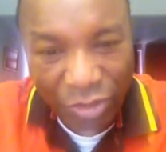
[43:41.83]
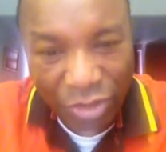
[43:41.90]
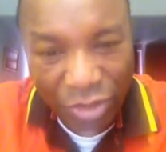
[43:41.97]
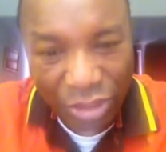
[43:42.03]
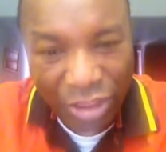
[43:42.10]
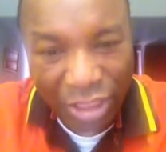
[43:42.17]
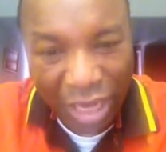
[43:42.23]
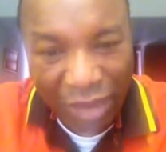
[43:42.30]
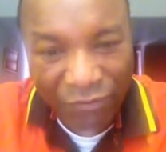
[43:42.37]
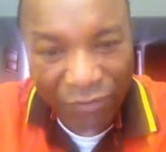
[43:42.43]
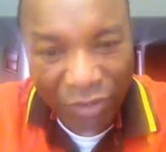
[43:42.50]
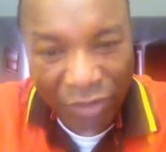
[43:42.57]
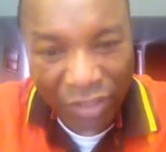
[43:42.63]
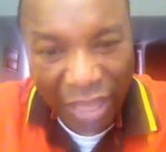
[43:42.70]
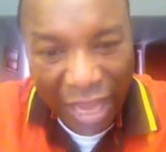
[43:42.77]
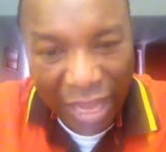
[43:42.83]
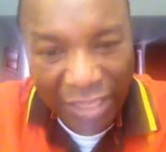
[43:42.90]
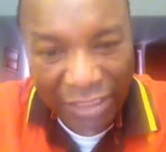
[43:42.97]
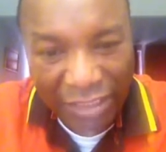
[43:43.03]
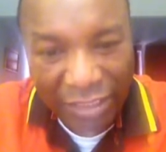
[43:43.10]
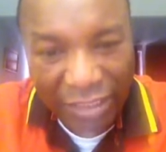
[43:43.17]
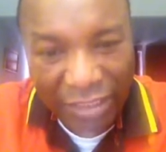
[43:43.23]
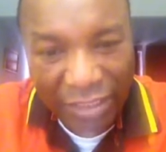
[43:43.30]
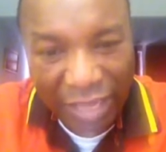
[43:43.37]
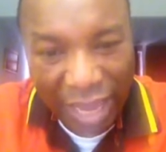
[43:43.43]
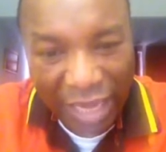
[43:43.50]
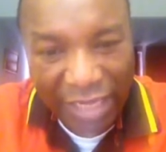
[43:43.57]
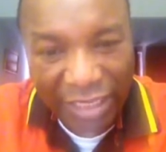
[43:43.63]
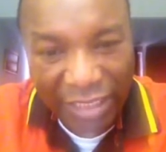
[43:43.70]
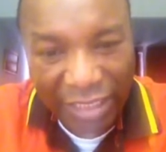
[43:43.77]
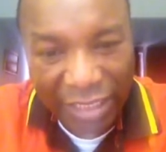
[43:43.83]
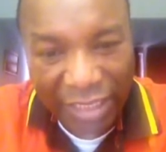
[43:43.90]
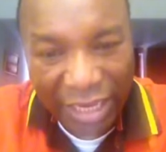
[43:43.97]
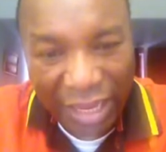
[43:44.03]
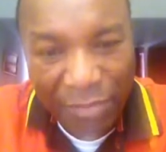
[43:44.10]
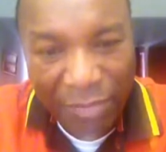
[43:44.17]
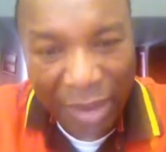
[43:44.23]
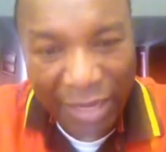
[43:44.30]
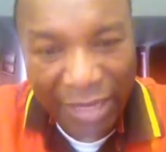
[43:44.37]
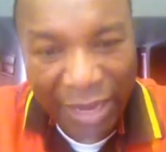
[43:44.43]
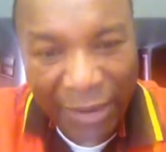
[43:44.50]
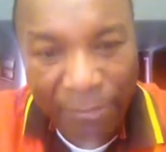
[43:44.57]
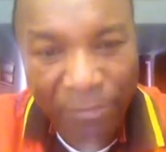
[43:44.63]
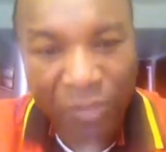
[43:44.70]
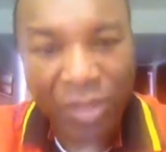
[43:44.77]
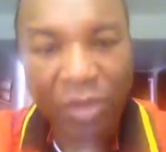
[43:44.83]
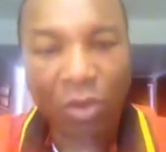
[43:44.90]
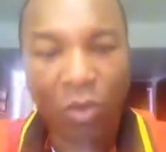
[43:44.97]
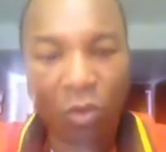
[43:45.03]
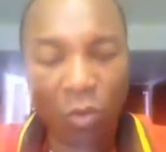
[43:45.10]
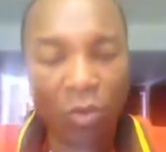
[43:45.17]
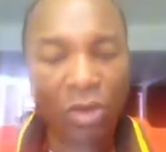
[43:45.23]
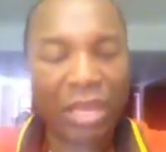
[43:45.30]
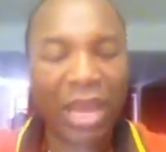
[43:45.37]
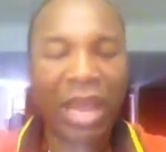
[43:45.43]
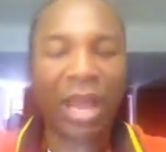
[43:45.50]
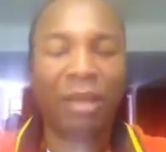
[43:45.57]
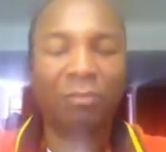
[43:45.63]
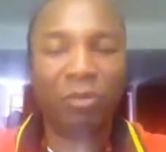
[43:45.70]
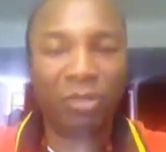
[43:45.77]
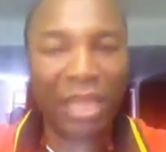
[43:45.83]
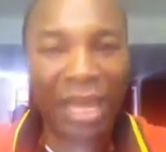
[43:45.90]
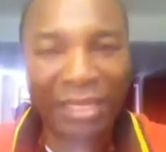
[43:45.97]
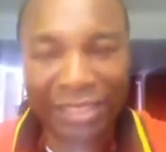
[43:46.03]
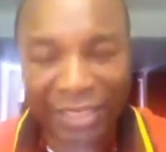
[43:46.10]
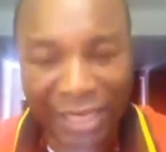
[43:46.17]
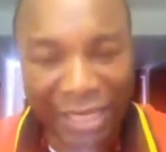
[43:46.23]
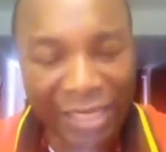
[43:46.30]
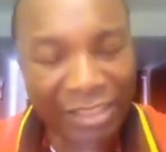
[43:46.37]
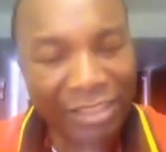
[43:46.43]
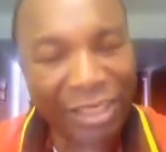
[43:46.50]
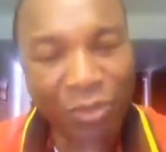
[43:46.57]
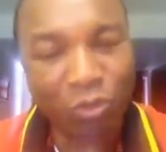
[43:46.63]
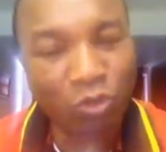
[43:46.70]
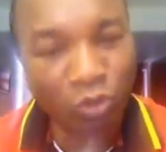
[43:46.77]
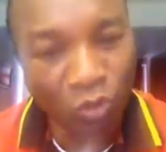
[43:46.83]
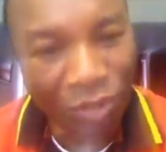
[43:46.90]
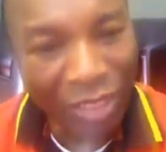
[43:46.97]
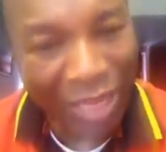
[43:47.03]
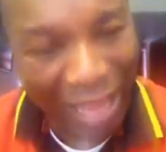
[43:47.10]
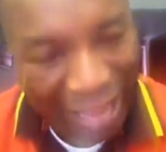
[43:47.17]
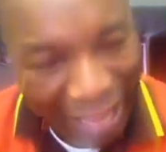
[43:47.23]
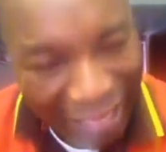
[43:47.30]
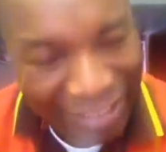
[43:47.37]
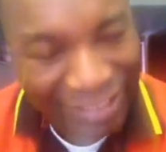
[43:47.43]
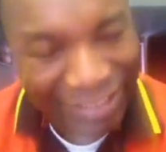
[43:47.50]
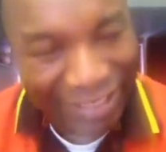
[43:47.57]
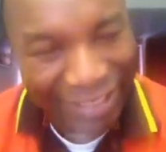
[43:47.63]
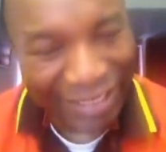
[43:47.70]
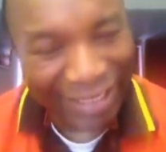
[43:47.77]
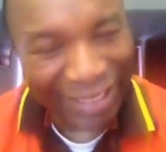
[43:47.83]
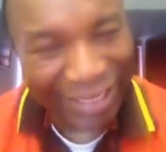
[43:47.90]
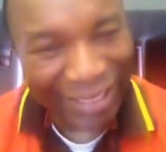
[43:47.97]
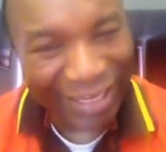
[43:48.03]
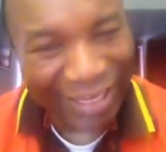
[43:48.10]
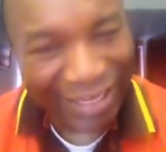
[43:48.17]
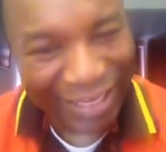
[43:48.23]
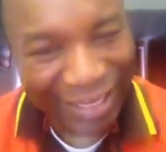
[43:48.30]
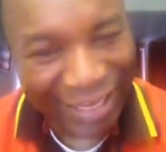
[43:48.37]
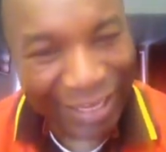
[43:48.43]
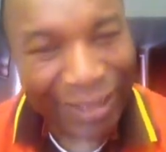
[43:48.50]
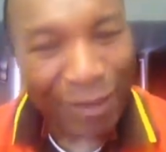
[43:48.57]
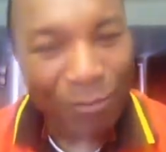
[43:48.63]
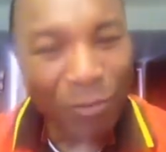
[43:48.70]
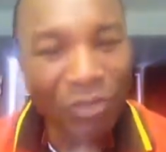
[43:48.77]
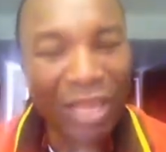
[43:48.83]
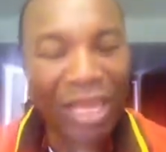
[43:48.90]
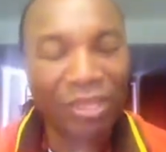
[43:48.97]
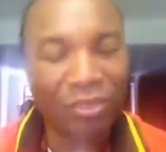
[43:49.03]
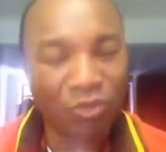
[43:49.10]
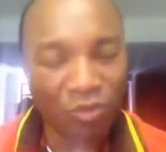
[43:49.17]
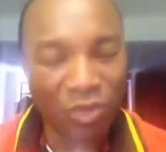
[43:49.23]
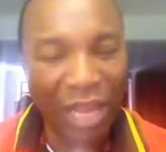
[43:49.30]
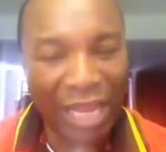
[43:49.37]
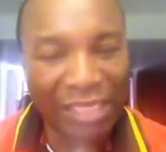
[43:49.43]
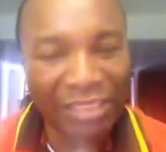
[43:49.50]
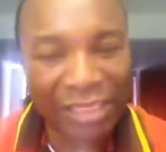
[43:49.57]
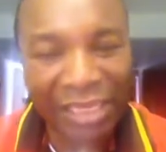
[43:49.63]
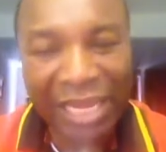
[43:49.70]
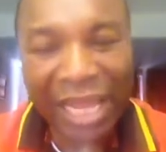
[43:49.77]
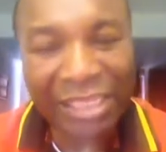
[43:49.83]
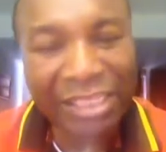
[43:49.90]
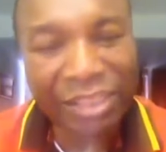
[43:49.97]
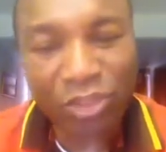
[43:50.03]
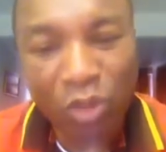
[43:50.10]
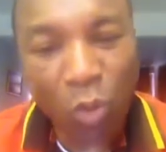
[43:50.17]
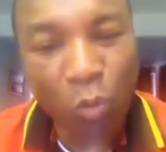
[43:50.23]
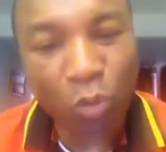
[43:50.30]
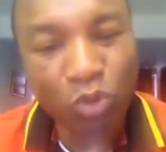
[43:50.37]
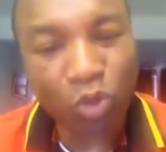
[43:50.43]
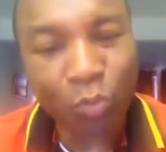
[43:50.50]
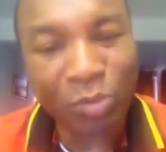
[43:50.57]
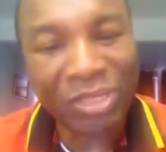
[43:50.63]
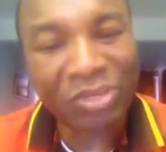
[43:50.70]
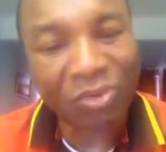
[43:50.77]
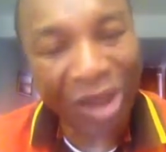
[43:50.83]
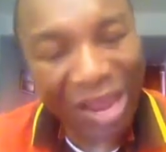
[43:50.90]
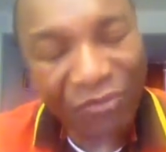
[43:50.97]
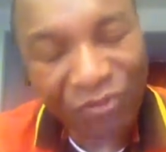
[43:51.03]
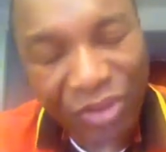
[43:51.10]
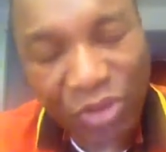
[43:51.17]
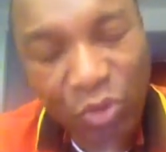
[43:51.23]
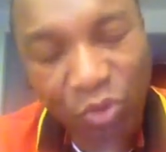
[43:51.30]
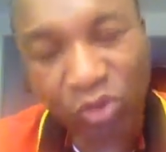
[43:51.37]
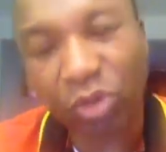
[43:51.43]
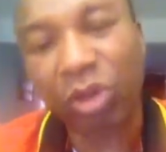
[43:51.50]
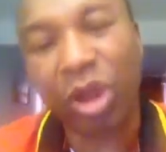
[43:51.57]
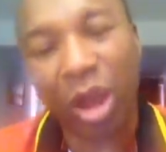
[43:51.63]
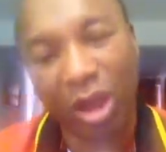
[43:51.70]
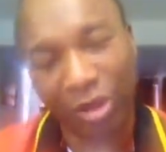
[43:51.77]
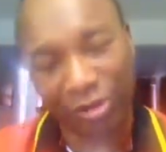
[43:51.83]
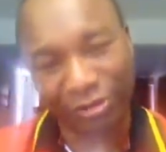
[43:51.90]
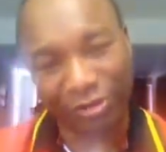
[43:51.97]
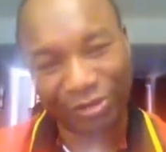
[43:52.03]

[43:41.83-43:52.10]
you have not asked anything in my name. Oh yeah, but I didn't say you shouldn't ask. But I said that is not what should be driving you to God.